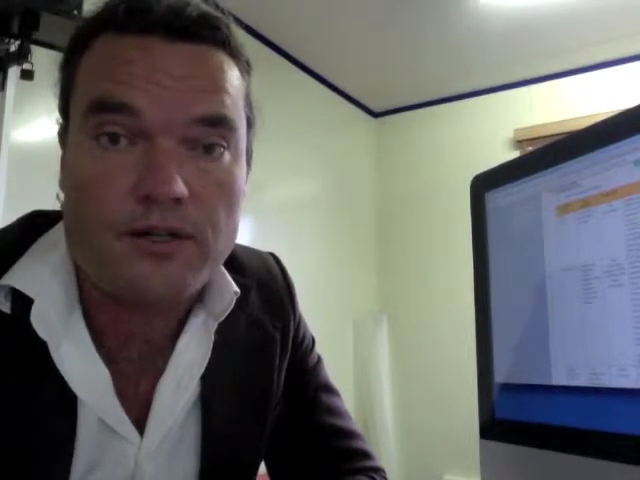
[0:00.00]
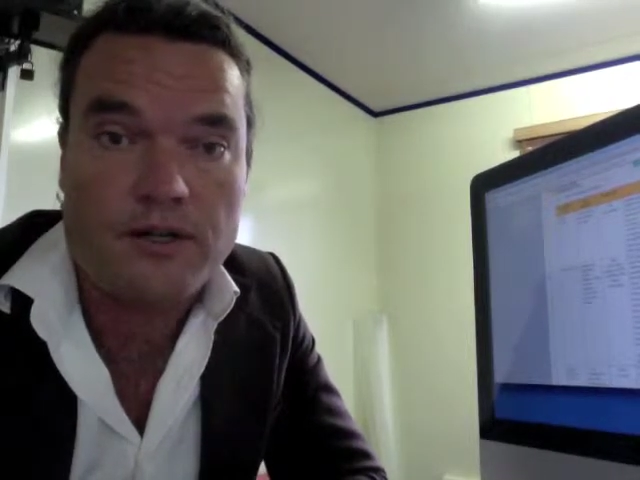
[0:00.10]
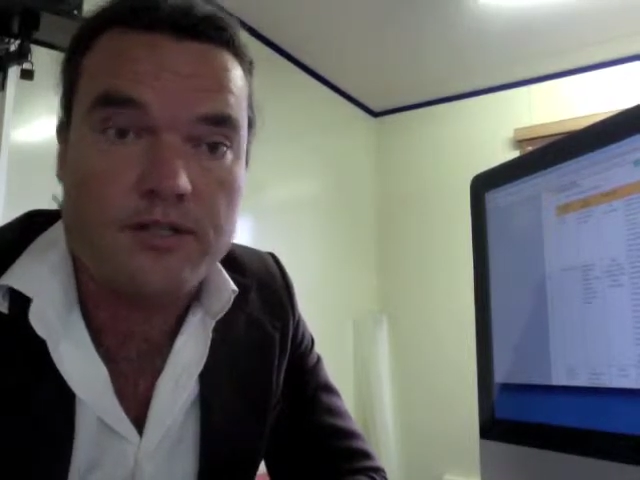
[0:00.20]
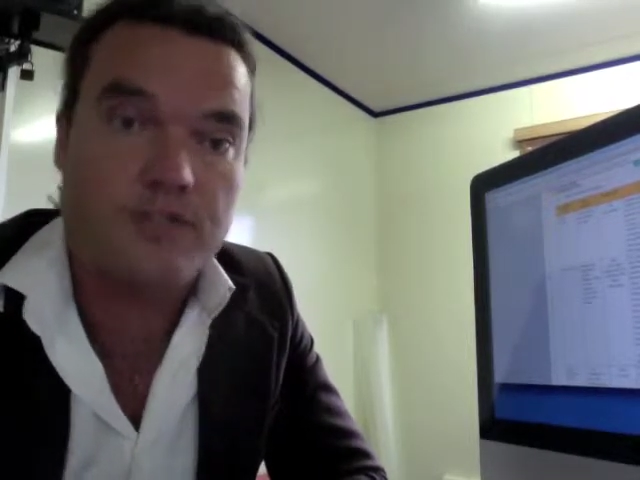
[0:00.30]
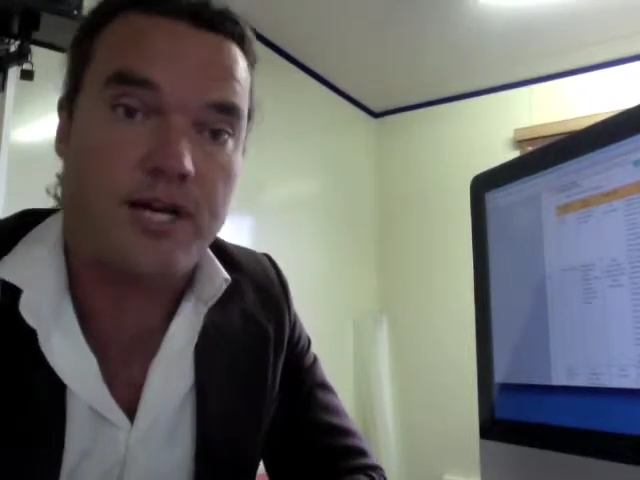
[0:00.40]

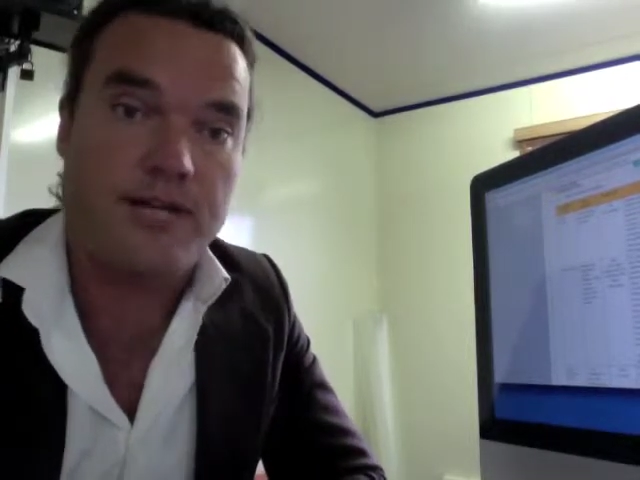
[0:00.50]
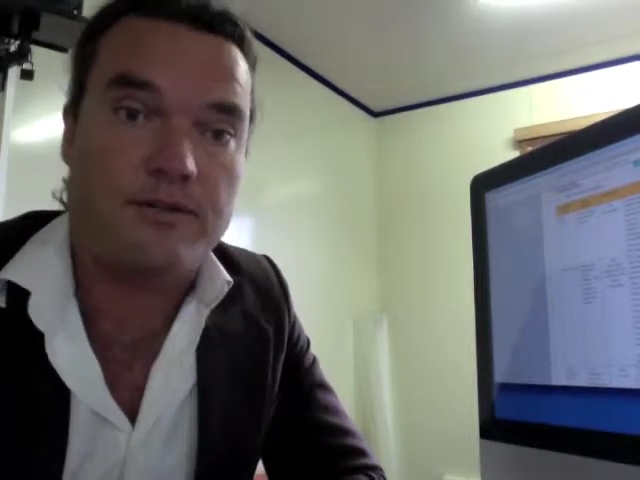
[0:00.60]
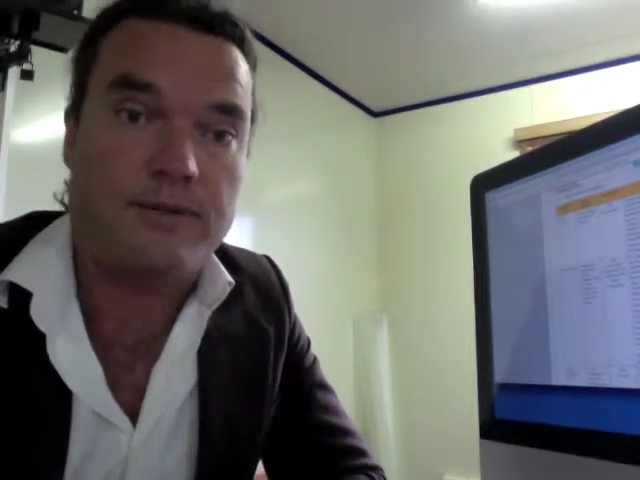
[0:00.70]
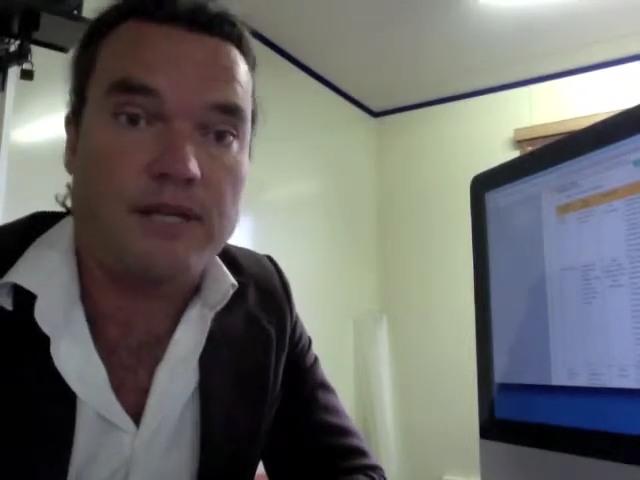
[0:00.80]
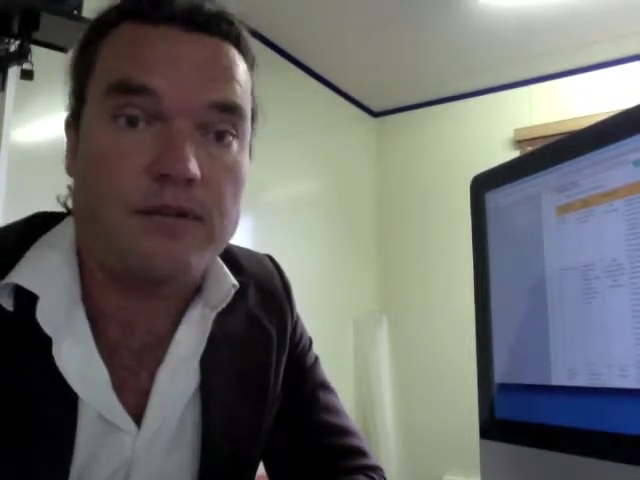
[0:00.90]
like to chat
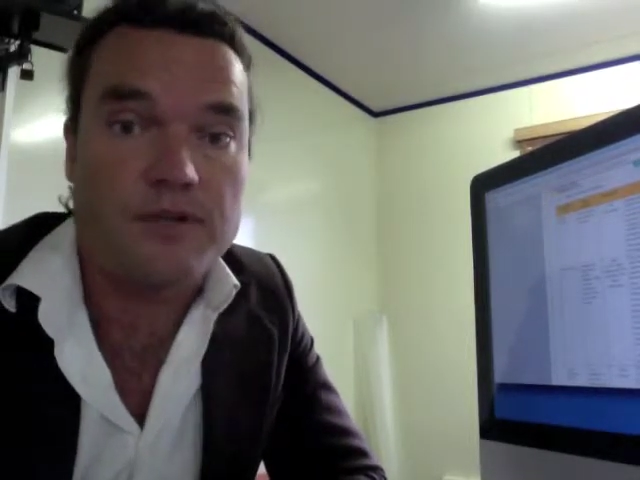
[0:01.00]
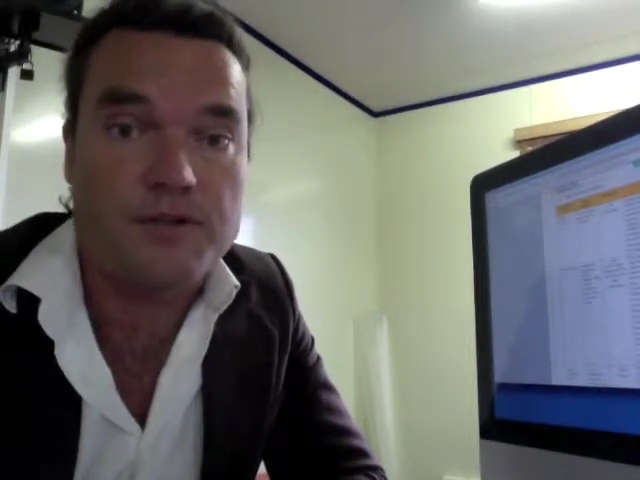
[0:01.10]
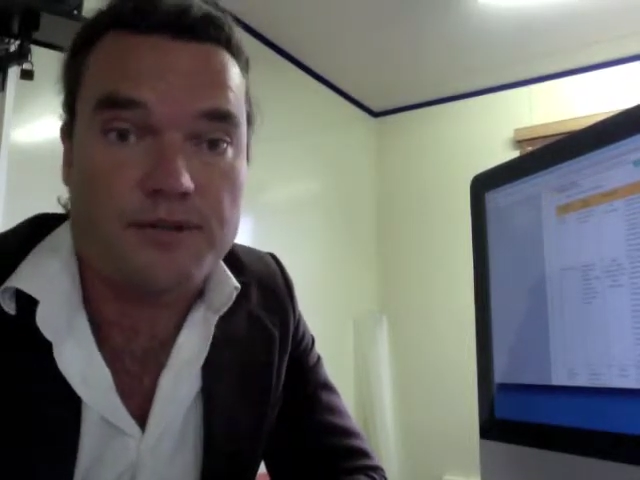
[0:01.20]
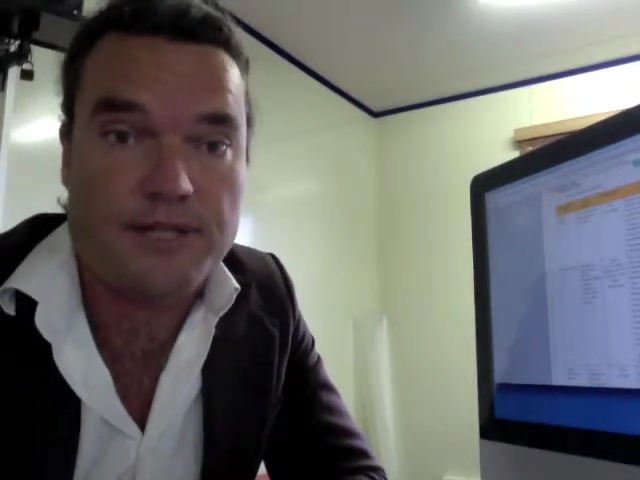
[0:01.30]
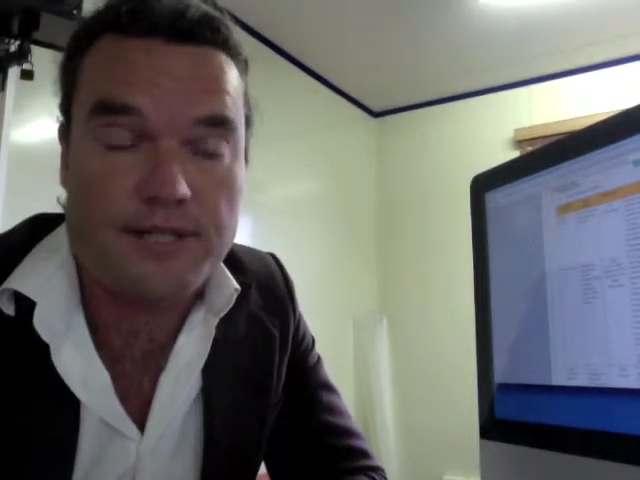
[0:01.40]
to me
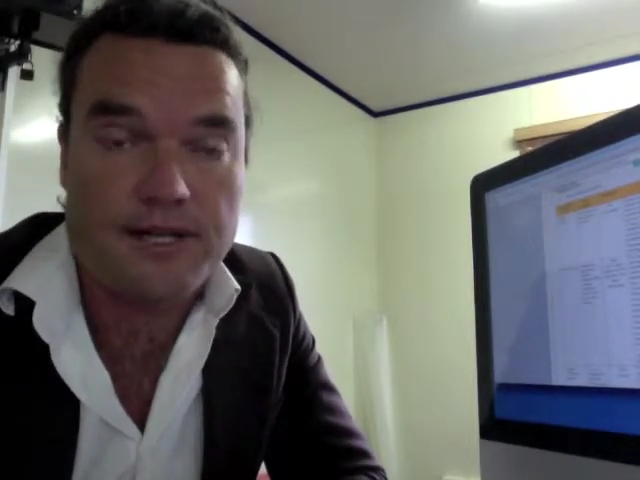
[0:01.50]
individually in